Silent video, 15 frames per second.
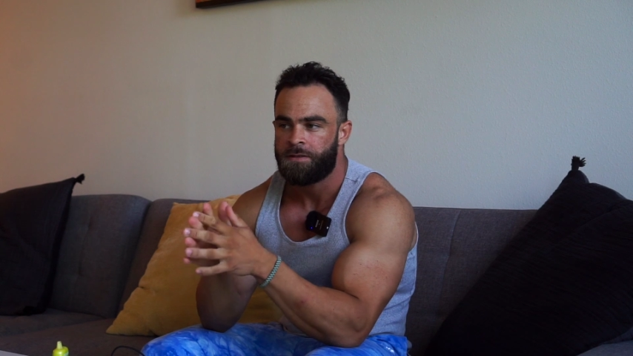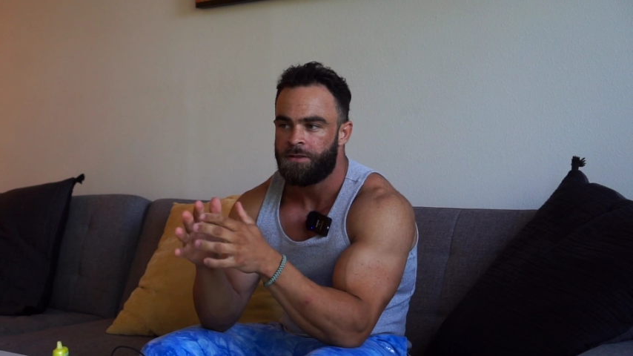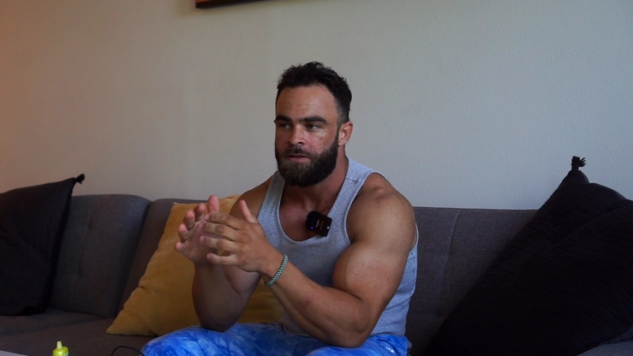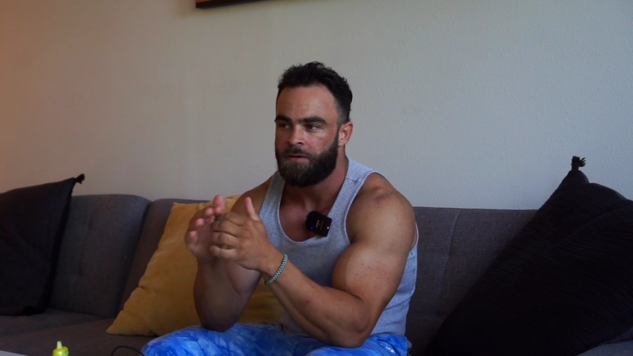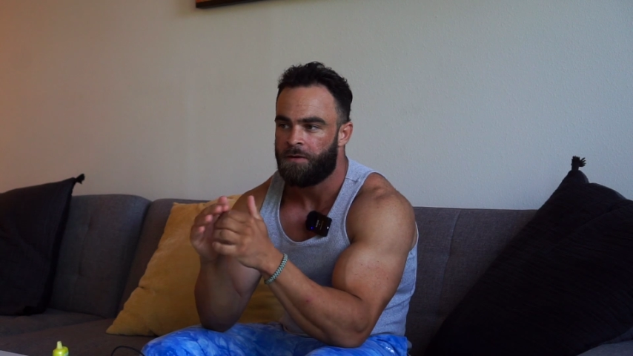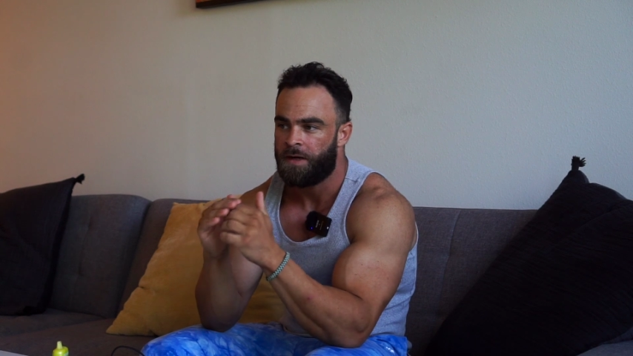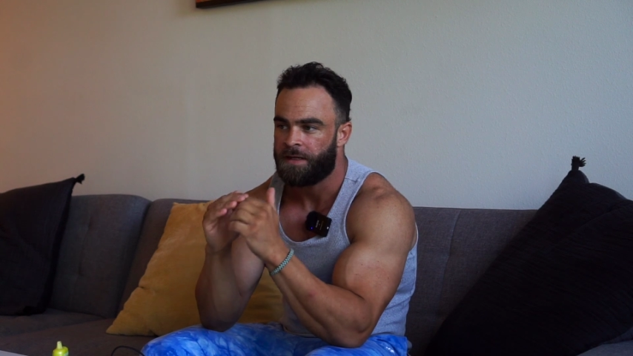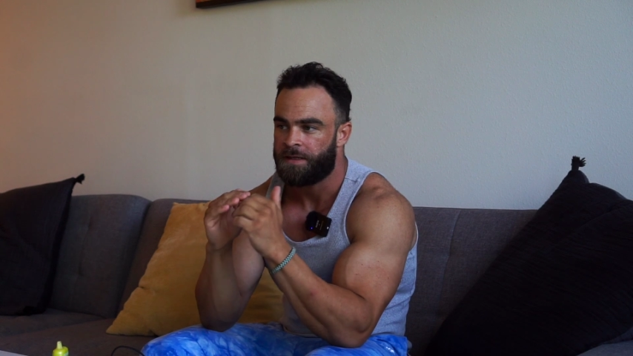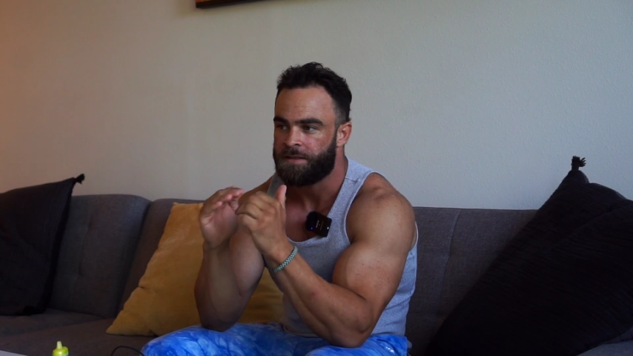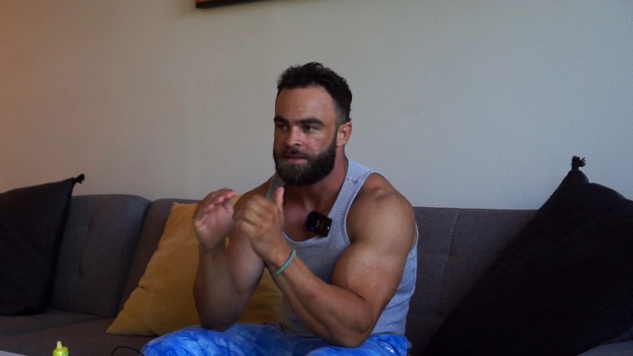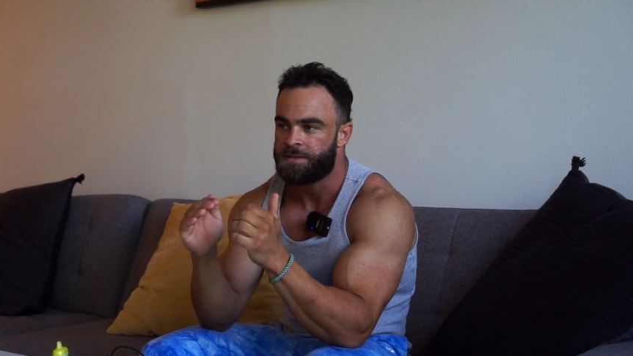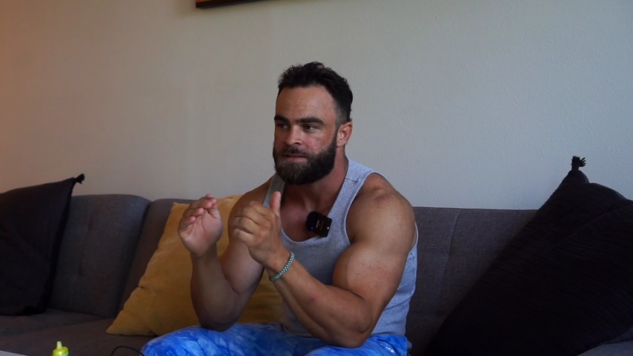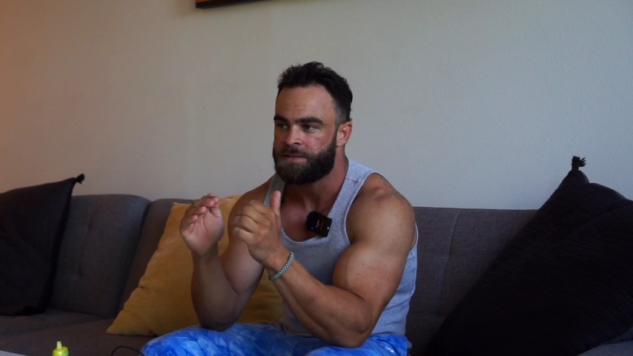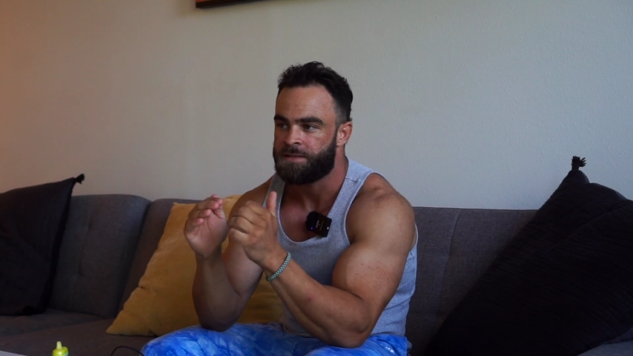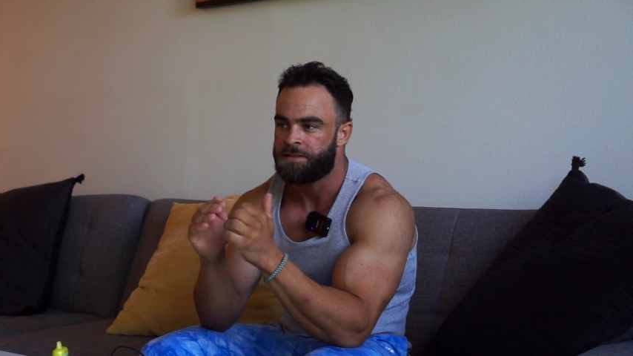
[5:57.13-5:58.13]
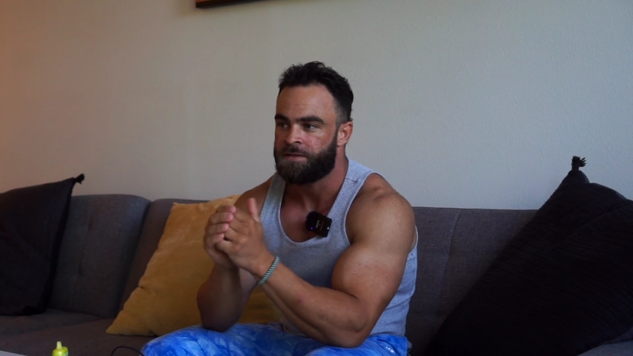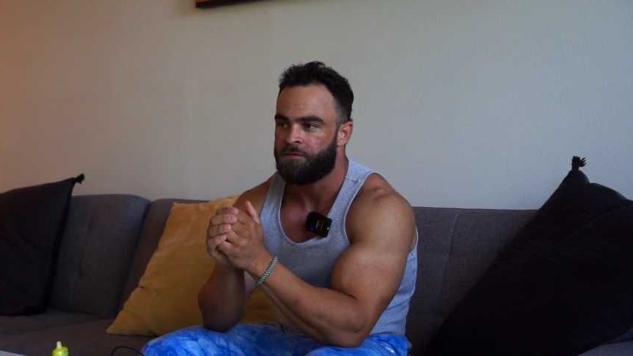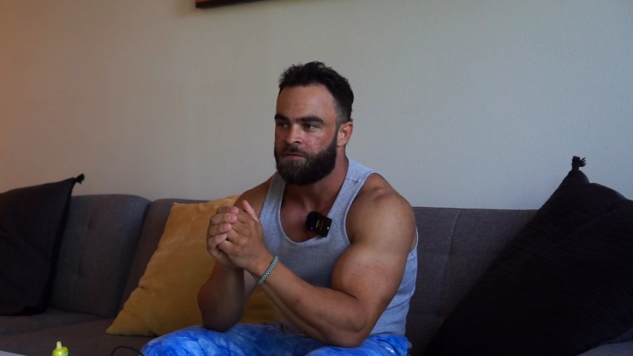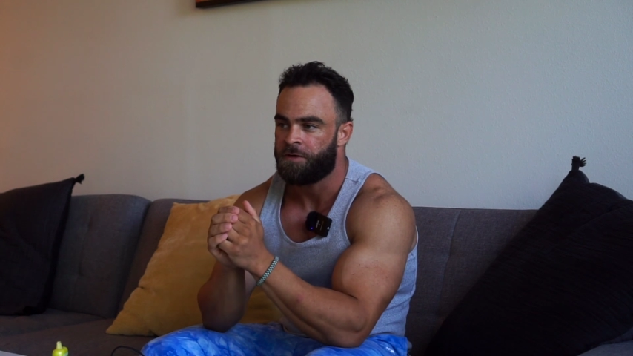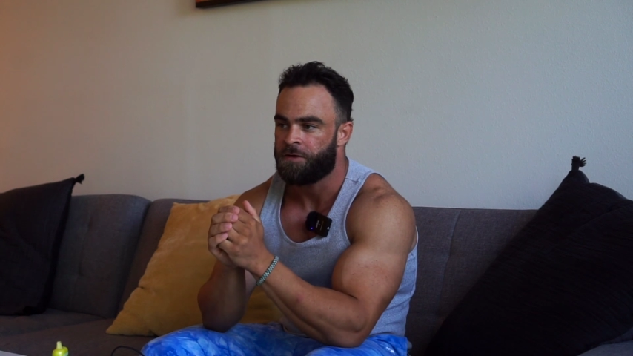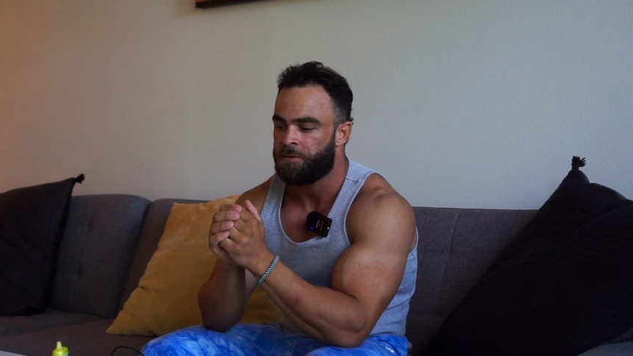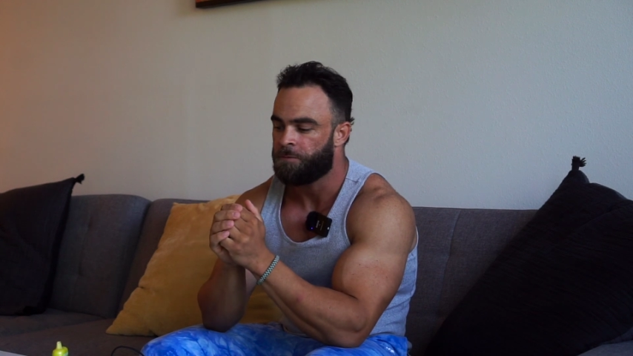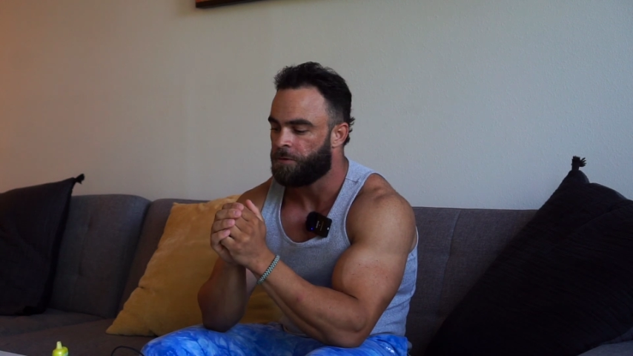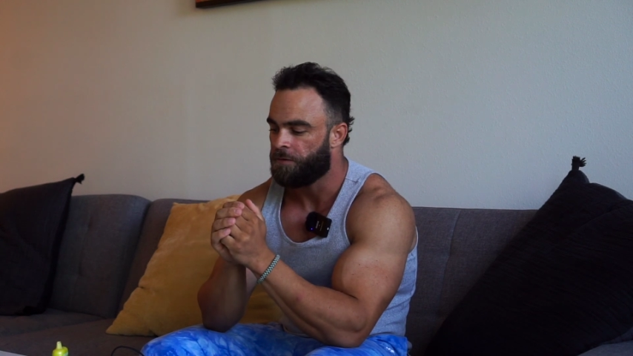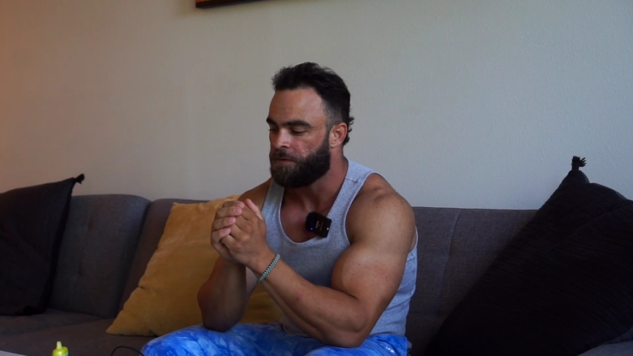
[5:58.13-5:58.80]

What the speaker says: at a consistent variable.